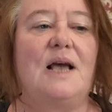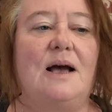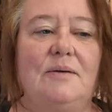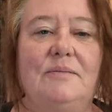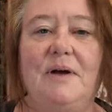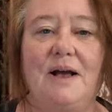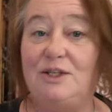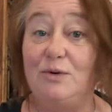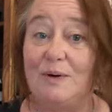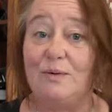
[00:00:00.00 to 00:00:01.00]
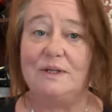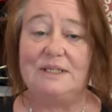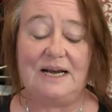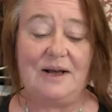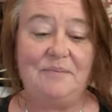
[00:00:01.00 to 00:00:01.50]
I do it all the
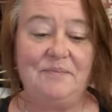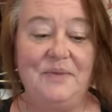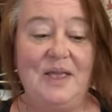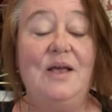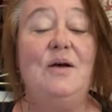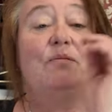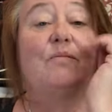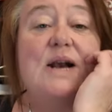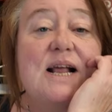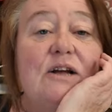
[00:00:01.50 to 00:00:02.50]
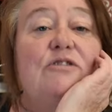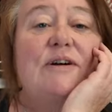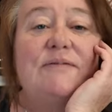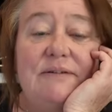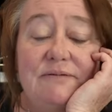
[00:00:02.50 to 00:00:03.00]
time. When I go
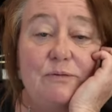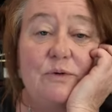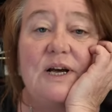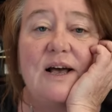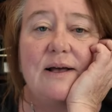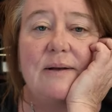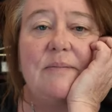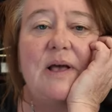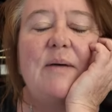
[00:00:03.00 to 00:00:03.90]
travelling full time,